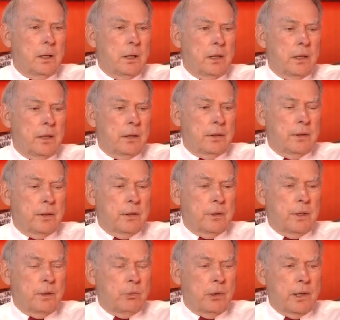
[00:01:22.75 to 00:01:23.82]
And
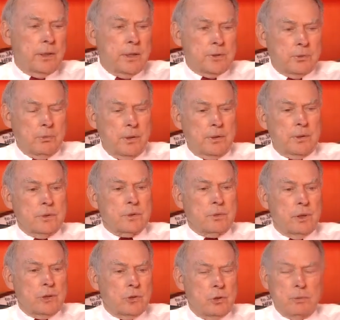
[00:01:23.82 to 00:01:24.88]
anyway, I got to run it, so
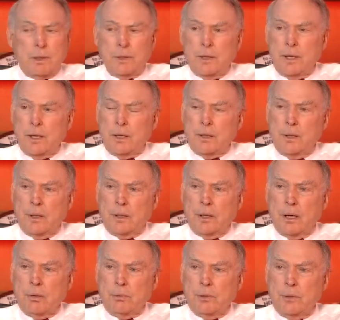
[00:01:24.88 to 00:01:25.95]
I told my dad that
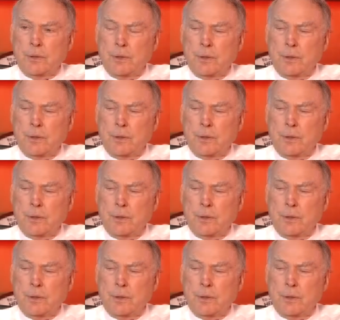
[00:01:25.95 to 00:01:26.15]
I would